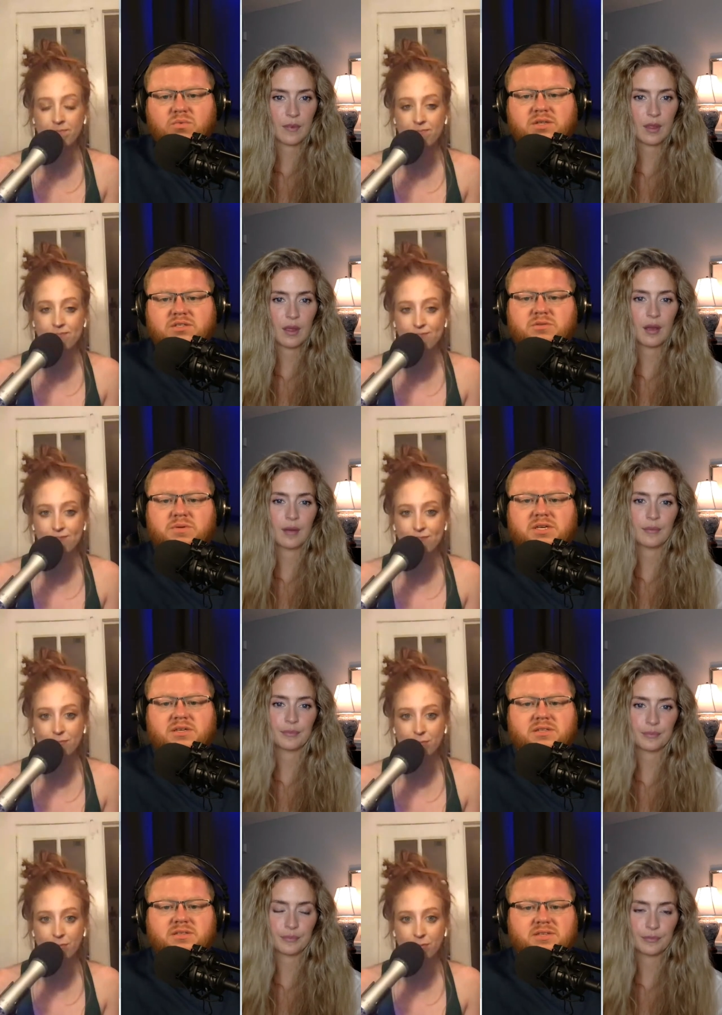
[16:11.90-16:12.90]
Speaker 1: want to
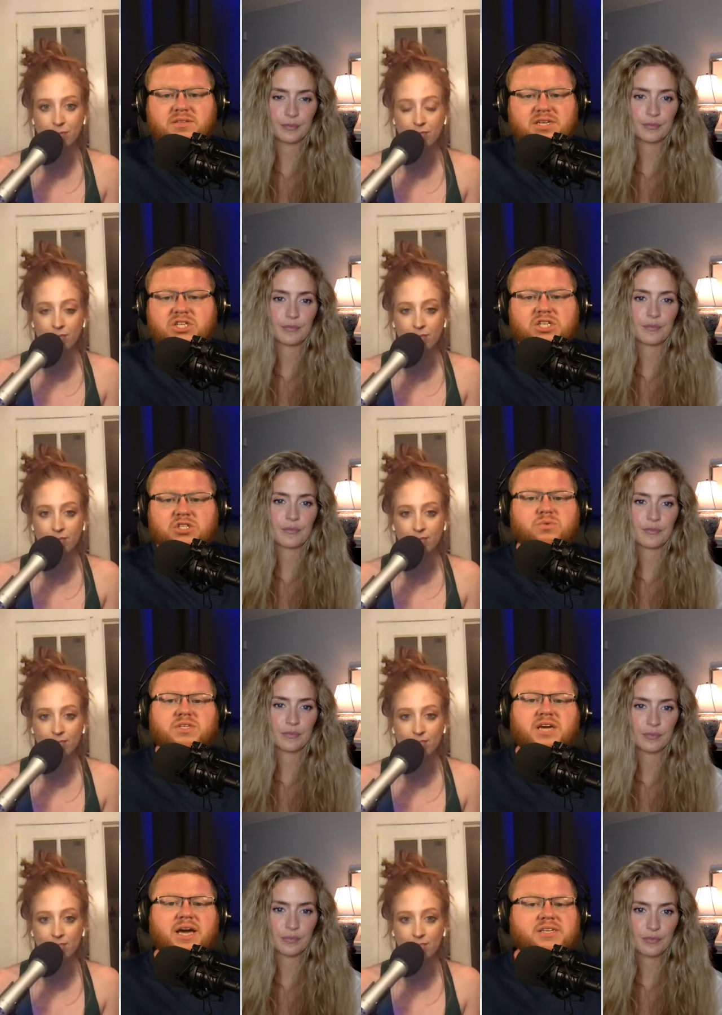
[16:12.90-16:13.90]
be teaching to
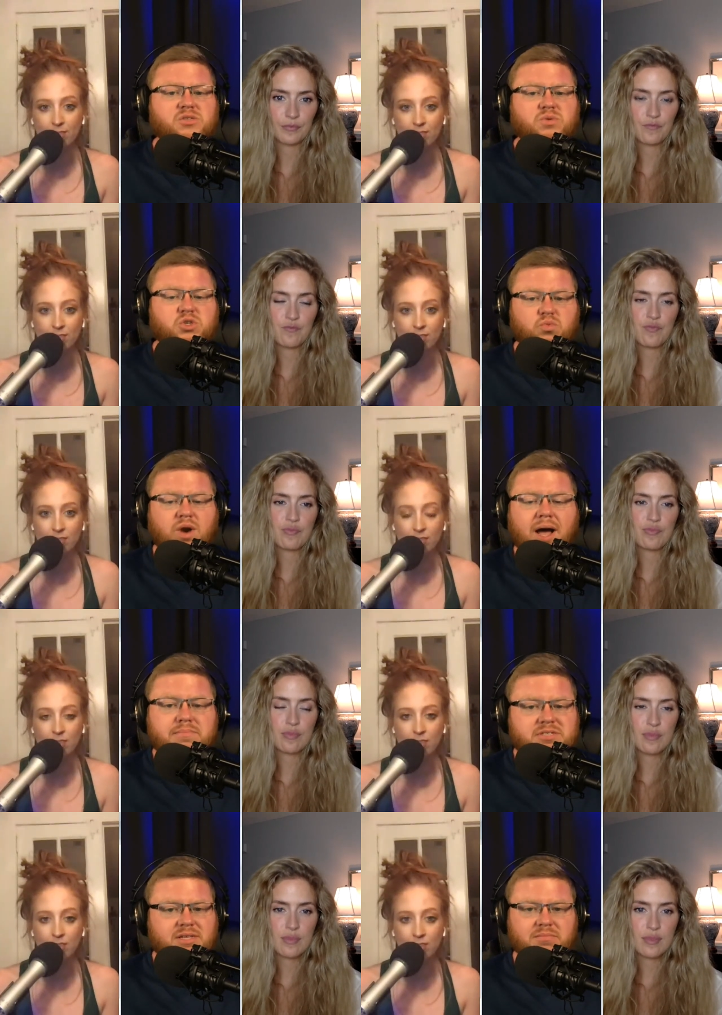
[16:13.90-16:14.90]
a test, which
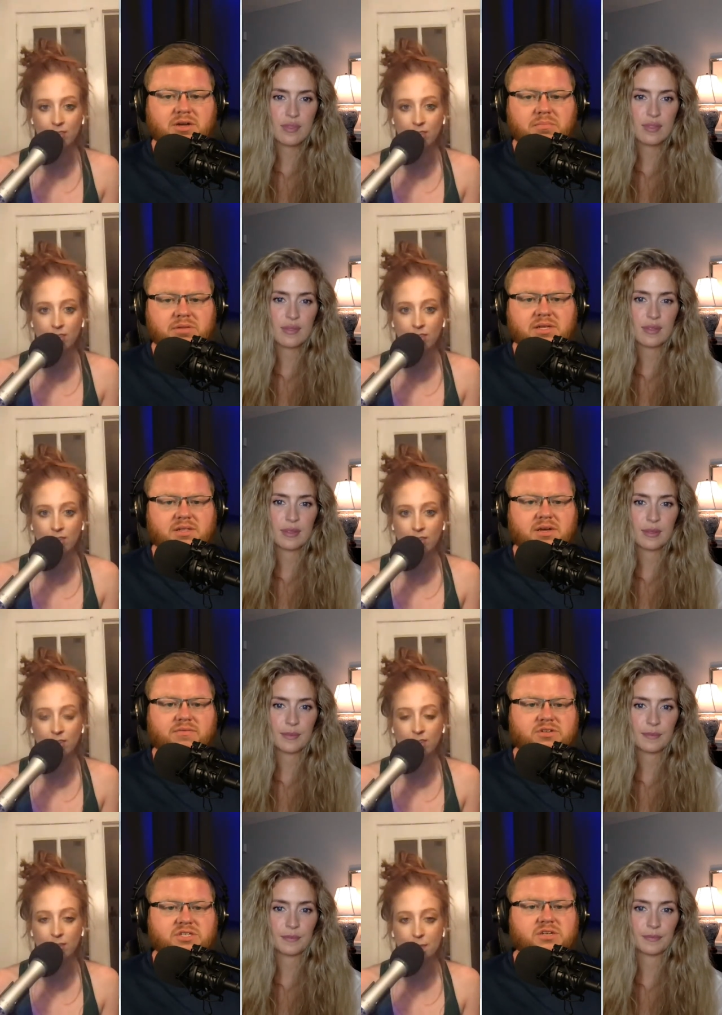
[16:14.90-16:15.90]
robs them completely of
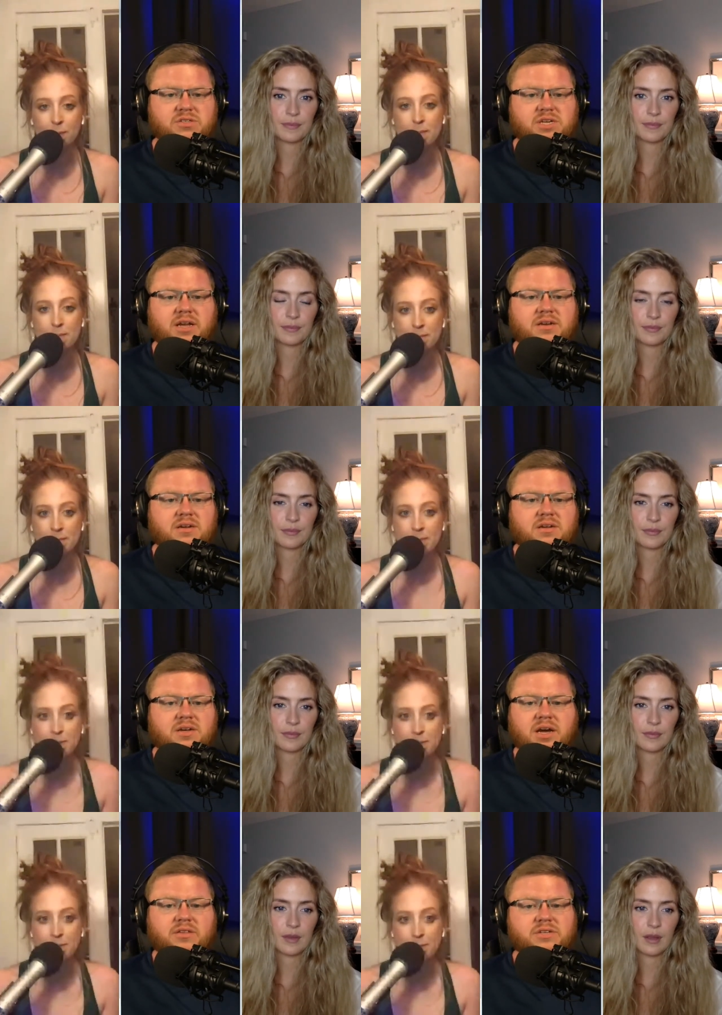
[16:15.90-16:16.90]
their skill set
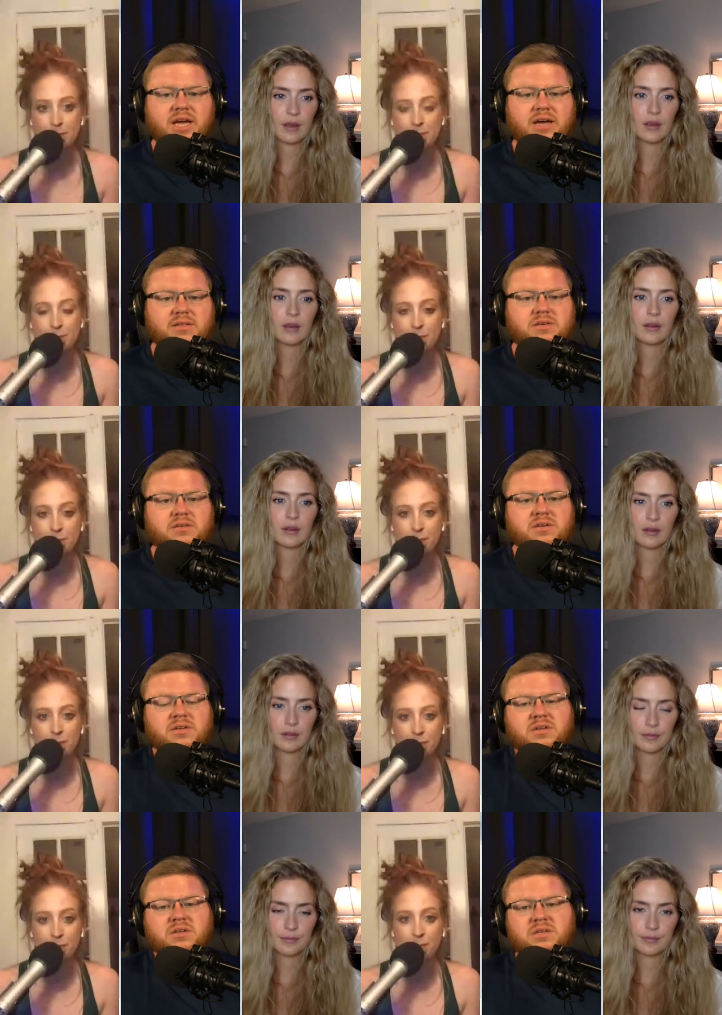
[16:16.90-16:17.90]
and their talent.
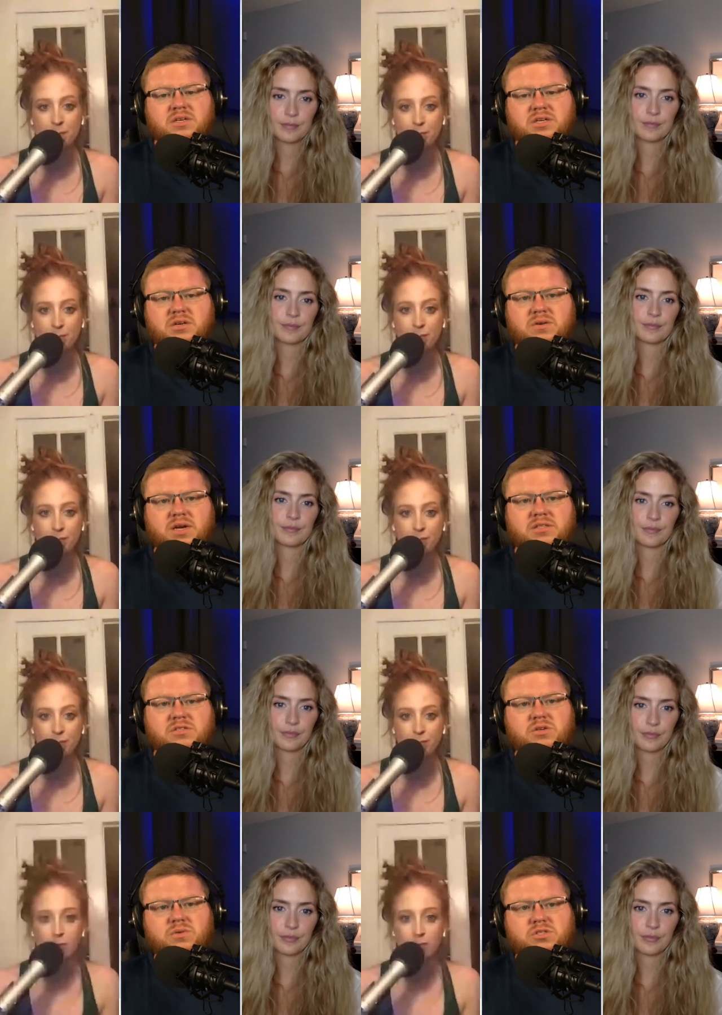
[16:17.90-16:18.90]
You know, and
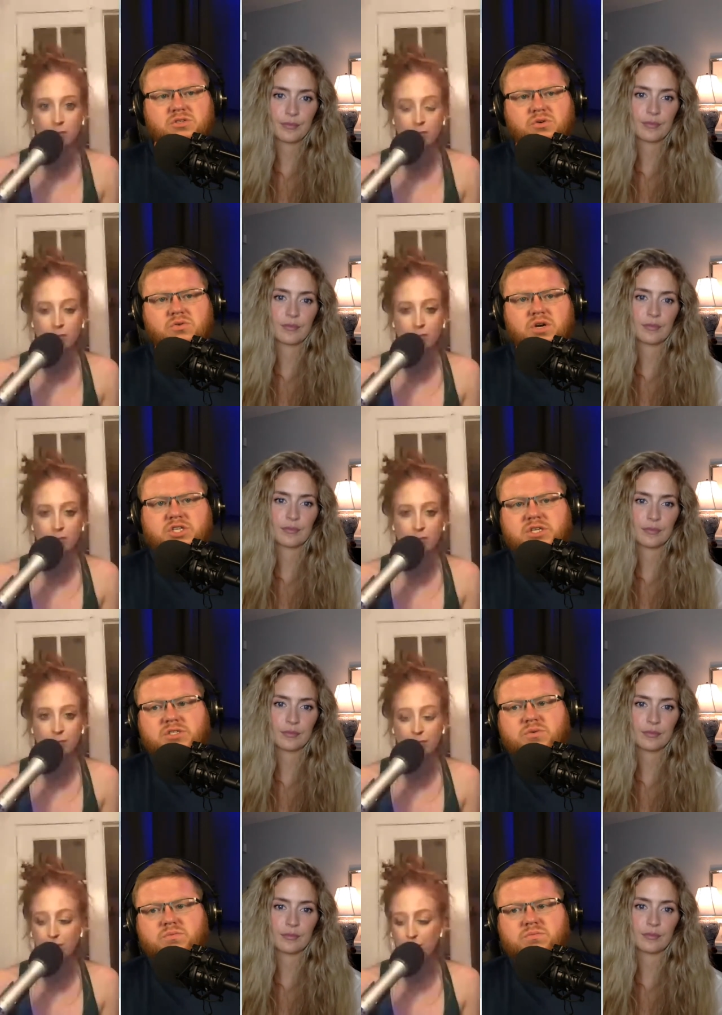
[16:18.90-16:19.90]
so it's soul crushing.
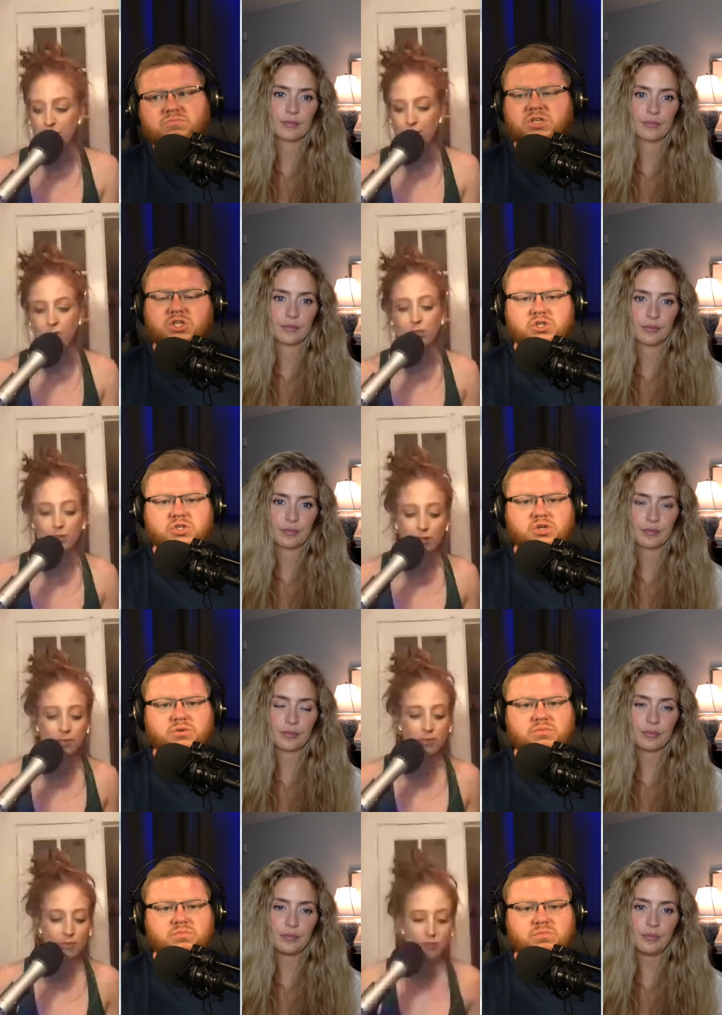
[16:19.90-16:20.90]
So teachers
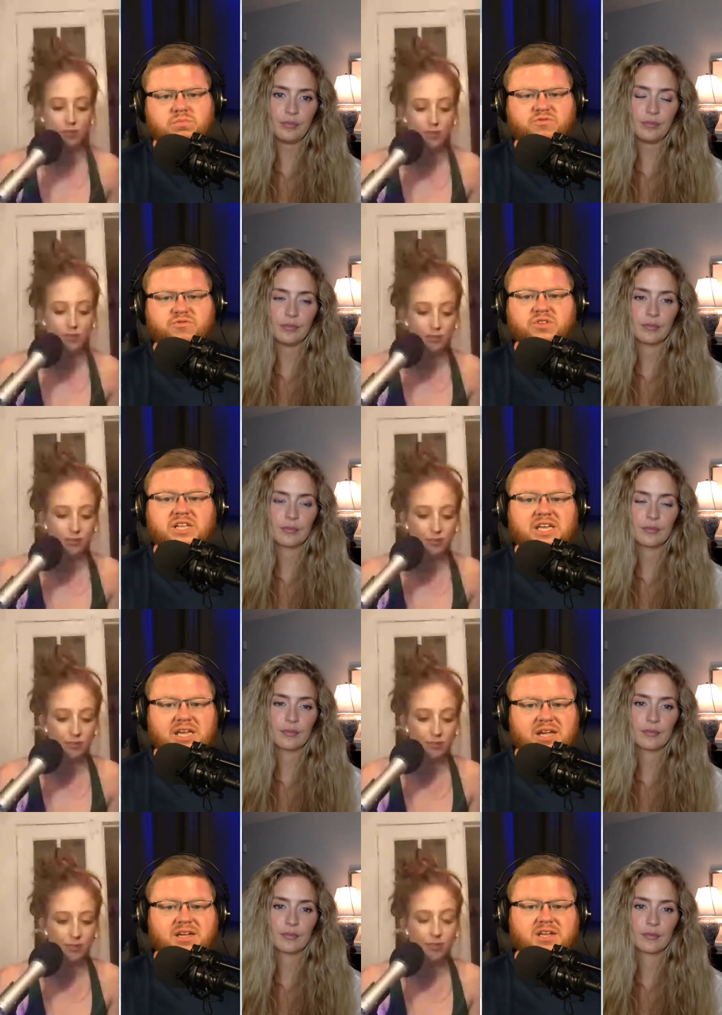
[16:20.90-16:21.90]
are
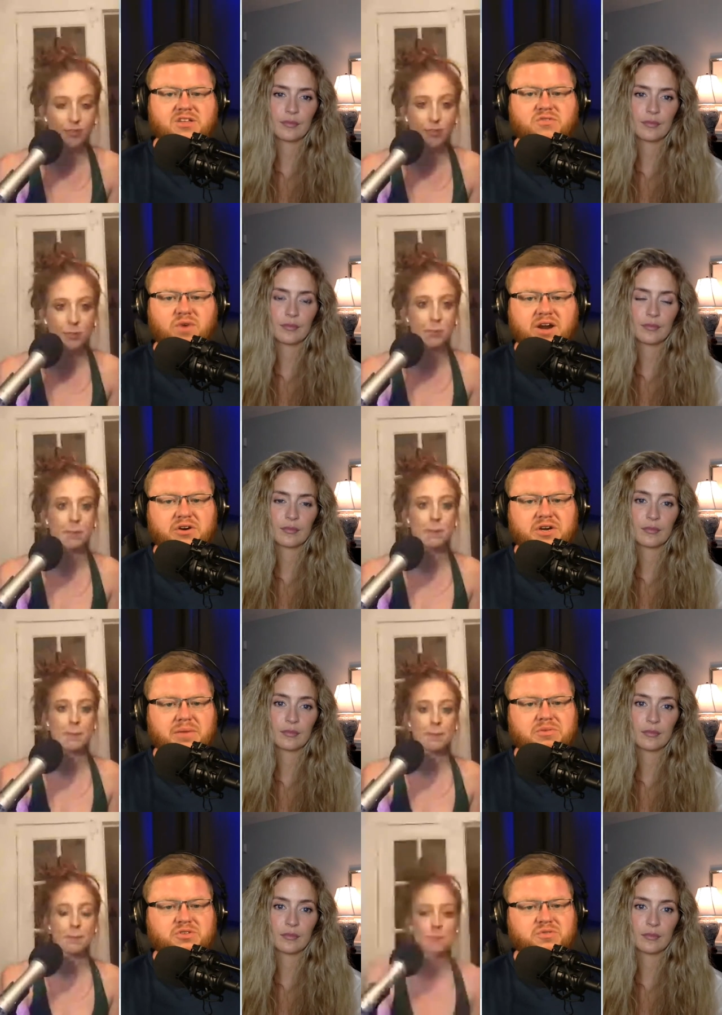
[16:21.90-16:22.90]
fleeing in record
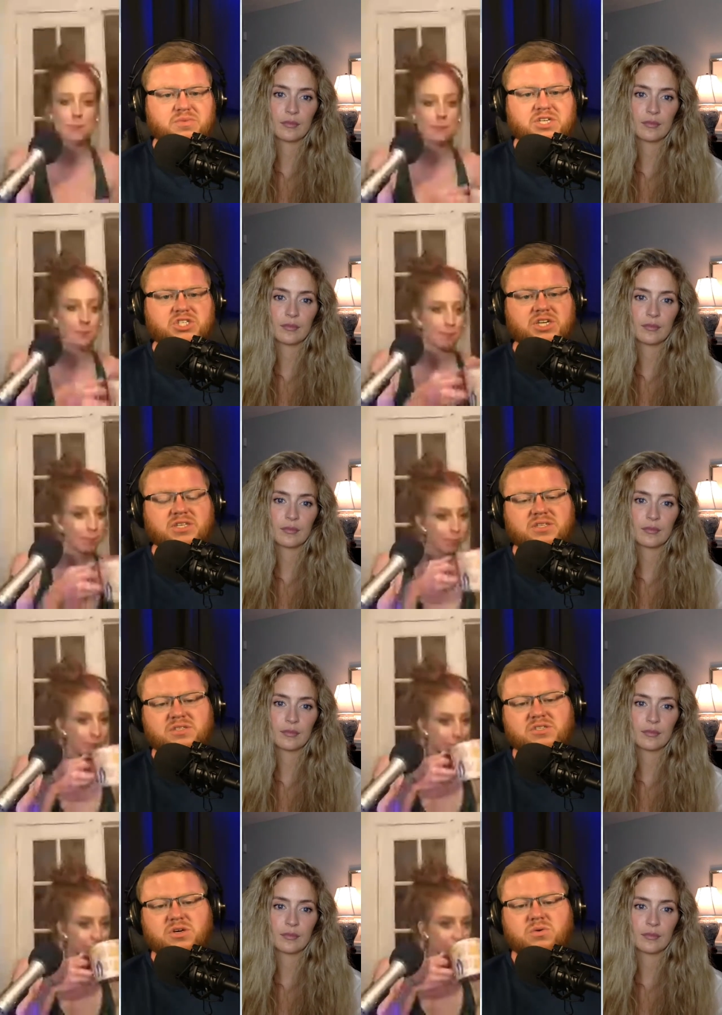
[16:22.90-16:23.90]
numbers from teaching.
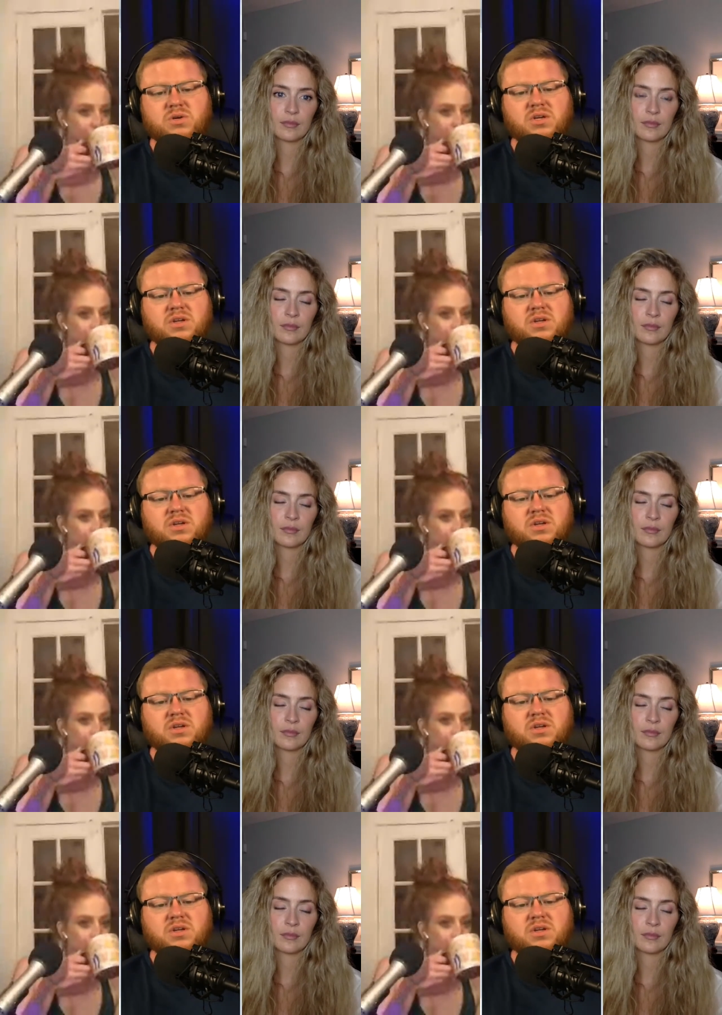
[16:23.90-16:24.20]
So